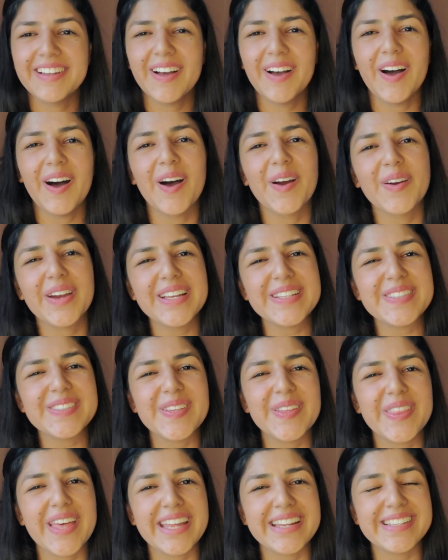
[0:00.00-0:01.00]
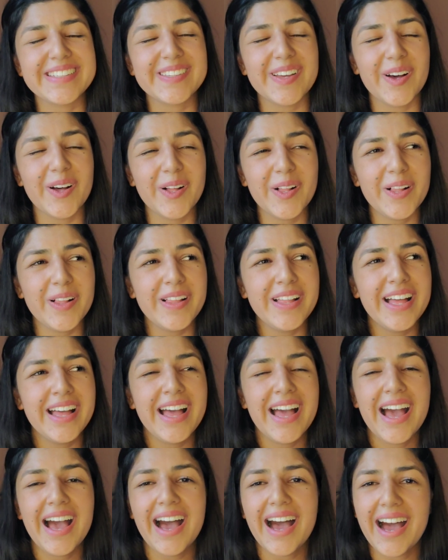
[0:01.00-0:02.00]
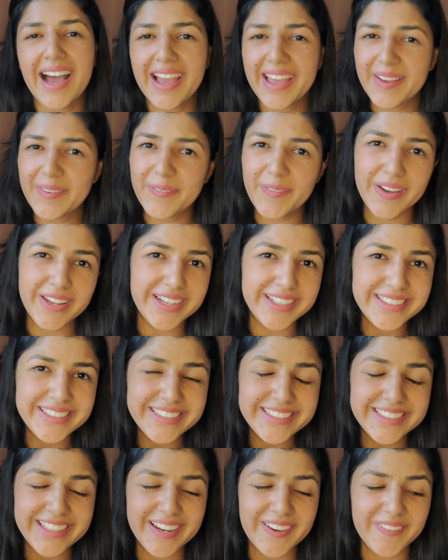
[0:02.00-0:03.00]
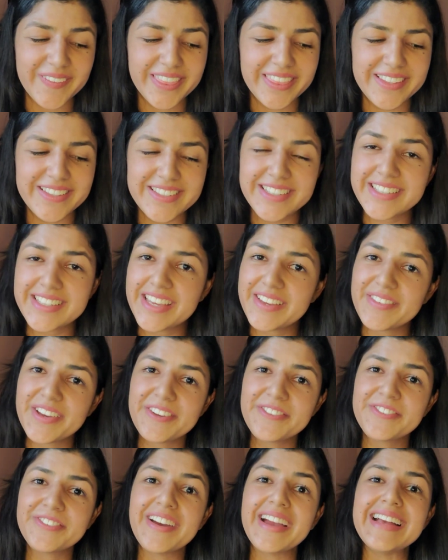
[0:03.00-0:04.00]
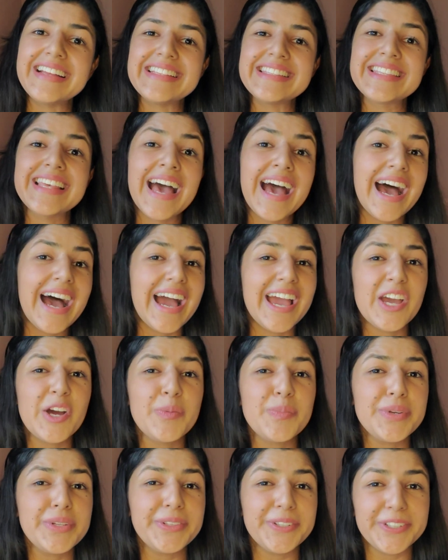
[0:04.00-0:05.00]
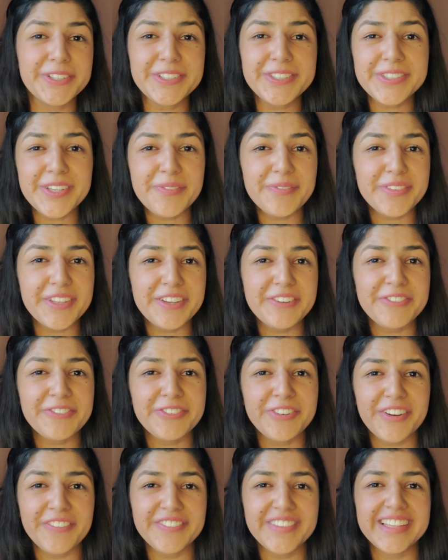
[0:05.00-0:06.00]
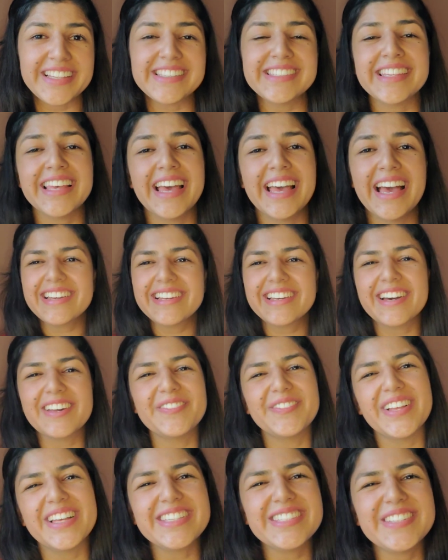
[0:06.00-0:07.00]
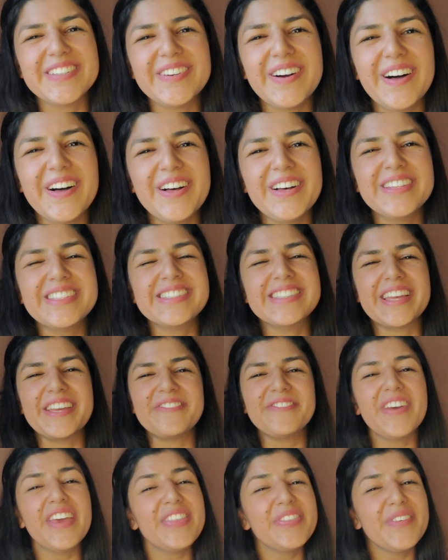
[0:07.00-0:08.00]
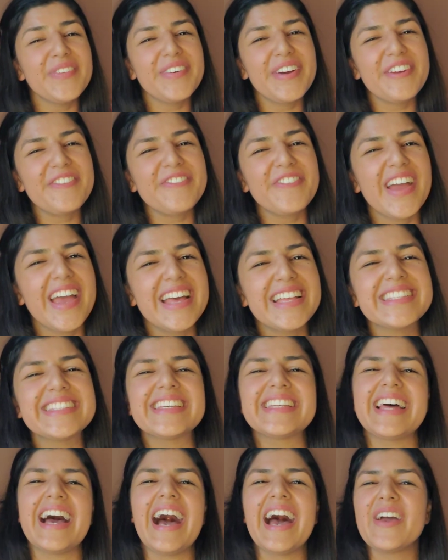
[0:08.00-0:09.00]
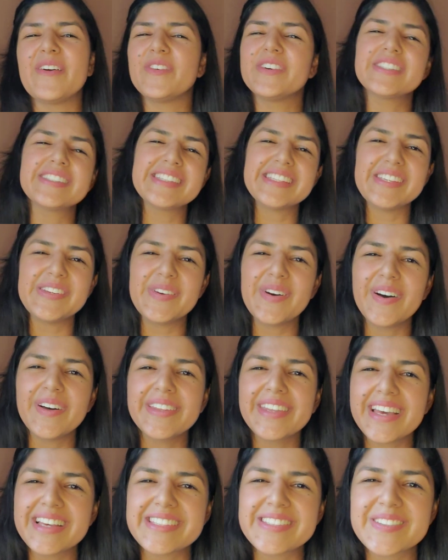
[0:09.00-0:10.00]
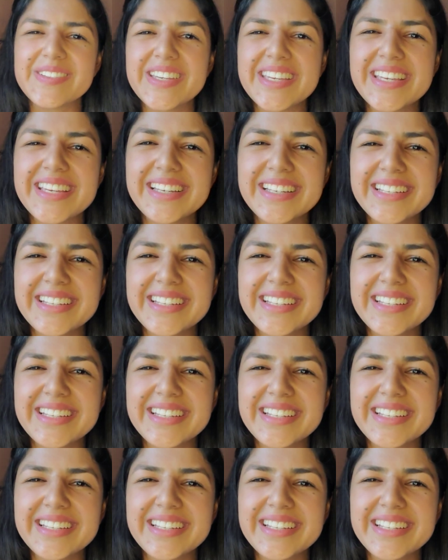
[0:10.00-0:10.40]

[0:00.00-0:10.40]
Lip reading: All right, so that is all I wanted to share with you today, my friends. I hope you learned something from this. God bless you all. Stay faithful, my friends, and I will see you all next week.